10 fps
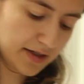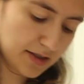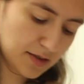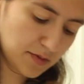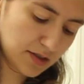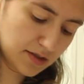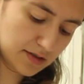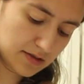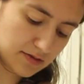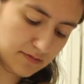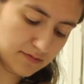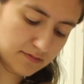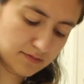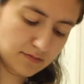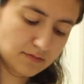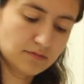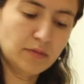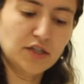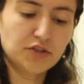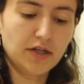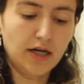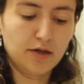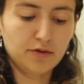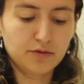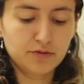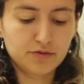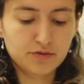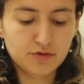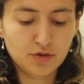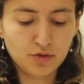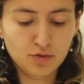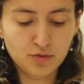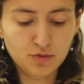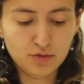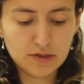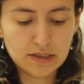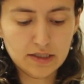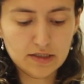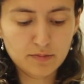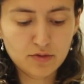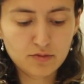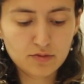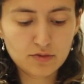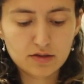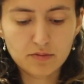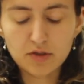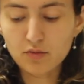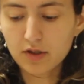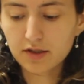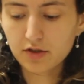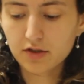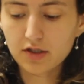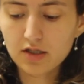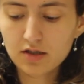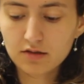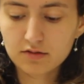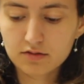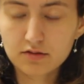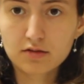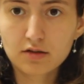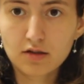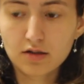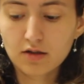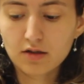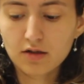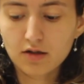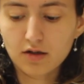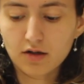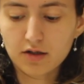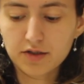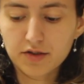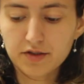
am gonna measure out 2 teaspoons to be 1 cookie on